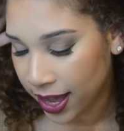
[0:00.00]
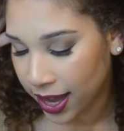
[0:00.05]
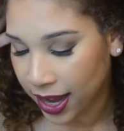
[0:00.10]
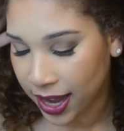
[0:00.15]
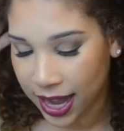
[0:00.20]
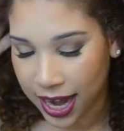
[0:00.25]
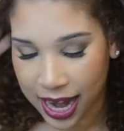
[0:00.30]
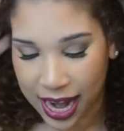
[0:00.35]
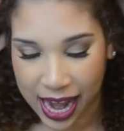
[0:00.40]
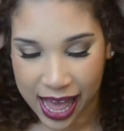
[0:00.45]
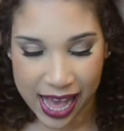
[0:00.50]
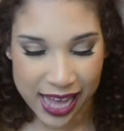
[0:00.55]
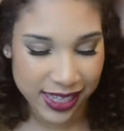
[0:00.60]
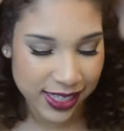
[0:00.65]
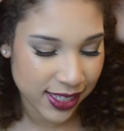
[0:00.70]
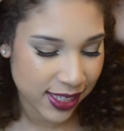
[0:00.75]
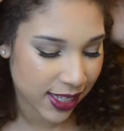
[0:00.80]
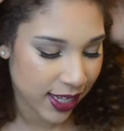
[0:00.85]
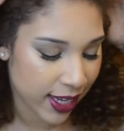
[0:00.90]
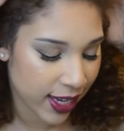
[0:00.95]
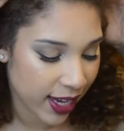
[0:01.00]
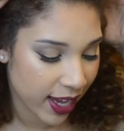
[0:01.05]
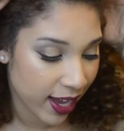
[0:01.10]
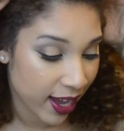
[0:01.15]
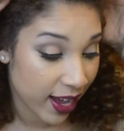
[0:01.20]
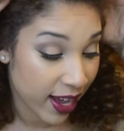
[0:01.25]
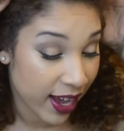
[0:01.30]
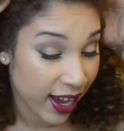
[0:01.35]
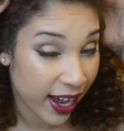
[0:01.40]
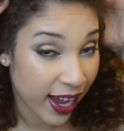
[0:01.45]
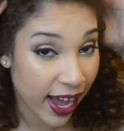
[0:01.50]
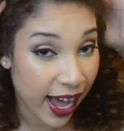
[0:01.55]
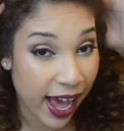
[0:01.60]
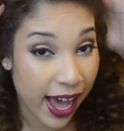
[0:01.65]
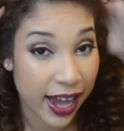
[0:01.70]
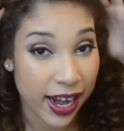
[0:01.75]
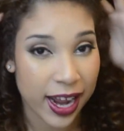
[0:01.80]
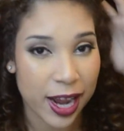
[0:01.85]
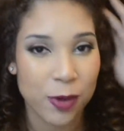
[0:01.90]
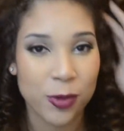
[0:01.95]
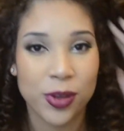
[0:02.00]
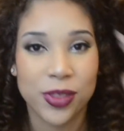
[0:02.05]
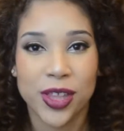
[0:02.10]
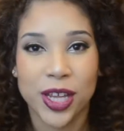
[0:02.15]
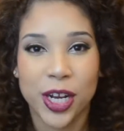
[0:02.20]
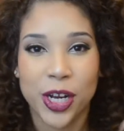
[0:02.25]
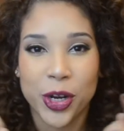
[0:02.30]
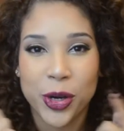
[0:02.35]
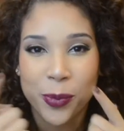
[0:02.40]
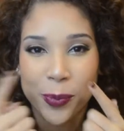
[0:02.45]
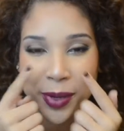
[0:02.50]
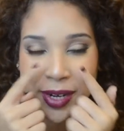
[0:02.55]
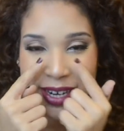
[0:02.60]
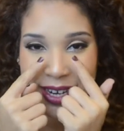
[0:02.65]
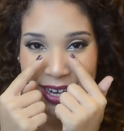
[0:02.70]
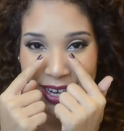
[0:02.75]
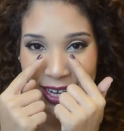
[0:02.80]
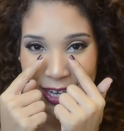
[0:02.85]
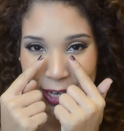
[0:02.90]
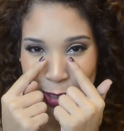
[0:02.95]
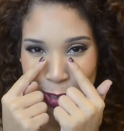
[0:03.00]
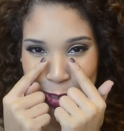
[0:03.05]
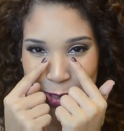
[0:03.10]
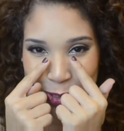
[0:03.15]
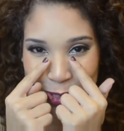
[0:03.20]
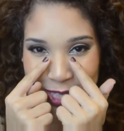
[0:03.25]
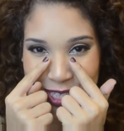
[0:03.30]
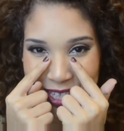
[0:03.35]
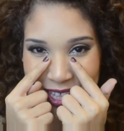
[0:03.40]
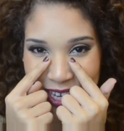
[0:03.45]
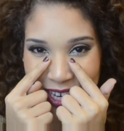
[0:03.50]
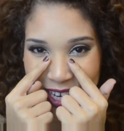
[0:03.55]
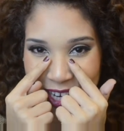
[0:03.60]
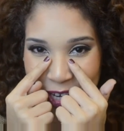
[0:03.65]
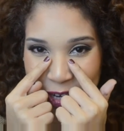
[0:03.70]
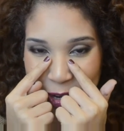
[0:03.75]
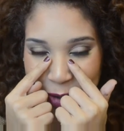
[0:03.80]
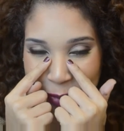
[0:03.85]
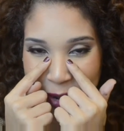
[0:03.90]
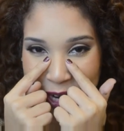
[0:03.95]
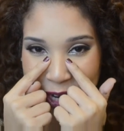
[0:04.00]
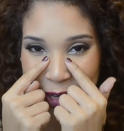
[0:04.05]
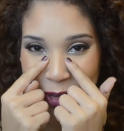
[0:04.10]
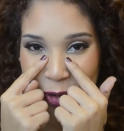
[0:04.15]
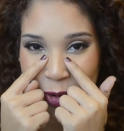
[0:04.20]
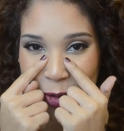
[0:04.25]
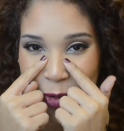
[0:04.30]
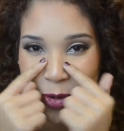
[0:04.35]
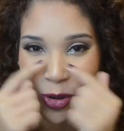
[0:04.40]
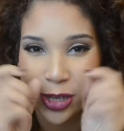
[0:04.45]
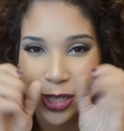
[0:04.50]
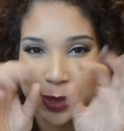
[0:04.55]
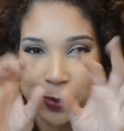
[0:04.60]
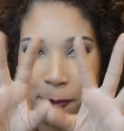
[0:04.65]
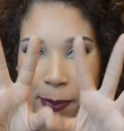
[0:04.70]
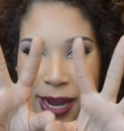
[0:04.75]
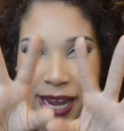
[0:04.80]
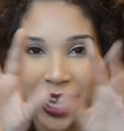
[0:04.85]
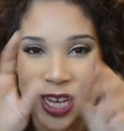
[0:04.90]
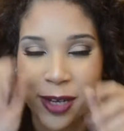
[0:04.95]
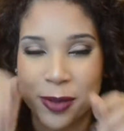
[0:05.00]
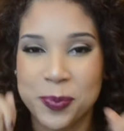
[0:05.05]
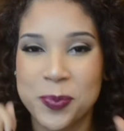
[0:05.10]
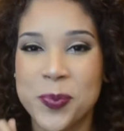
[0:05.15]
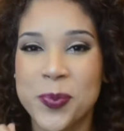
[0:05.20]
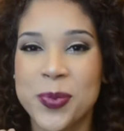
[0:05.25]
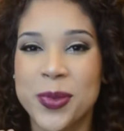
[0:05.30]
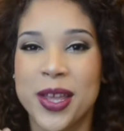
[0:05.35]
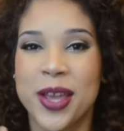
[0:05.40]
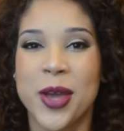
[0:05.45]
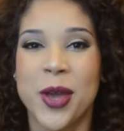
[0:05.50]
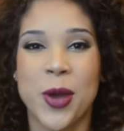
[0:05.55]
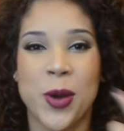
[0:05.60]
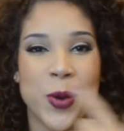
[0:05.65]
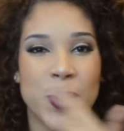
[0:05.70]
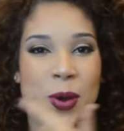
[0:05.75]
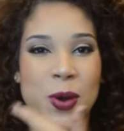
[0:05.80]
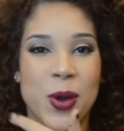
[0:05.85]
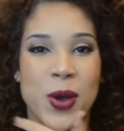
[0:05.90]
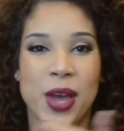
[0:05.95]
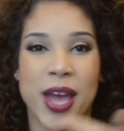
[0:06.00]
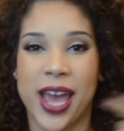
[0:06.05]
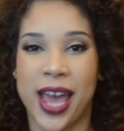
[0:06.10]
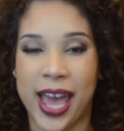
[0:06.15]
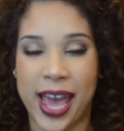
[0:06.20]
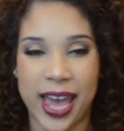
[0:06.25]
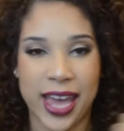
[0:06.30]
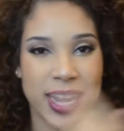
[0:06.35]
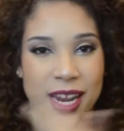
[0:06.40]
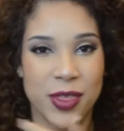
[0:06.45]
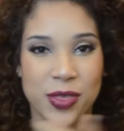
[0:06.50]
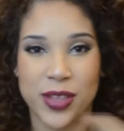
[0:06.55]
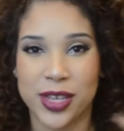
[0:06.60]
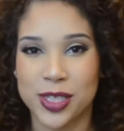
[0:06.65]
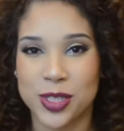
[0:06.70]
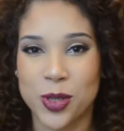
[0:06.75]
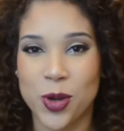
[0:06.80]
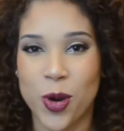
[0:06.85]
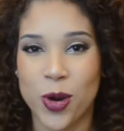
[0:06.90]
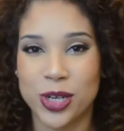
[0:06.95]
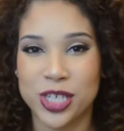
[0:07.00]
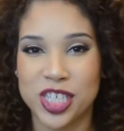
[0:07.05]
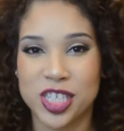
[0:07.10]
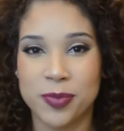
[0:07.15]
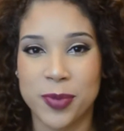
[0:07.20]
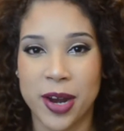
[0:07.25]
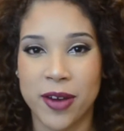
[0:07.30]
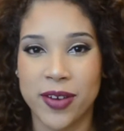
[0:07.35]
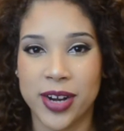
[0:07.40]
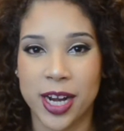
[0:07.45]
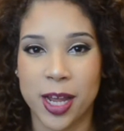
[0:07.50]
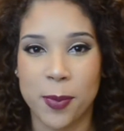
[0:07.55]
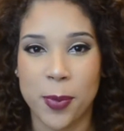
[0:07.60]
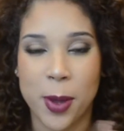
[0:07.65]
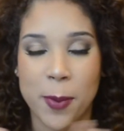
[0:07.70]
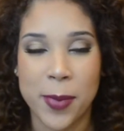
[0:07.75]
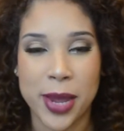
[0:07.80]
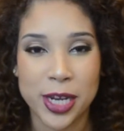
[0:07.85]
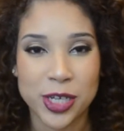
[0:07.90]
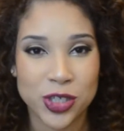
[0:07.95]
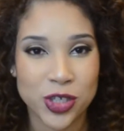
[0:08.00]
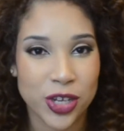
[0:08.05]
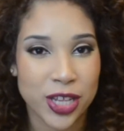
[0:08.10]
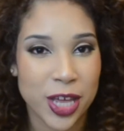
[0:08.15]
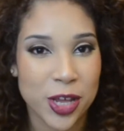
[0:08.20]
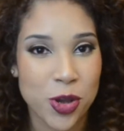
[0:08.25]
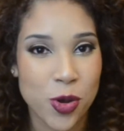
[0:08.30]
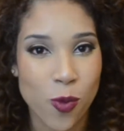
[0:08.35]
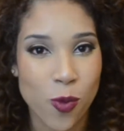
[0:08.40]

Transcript: classic cat eye with a little bit of glitter, do you see the glitter in my inner corners? Bam! And this gorgeous berry lip, make sure that you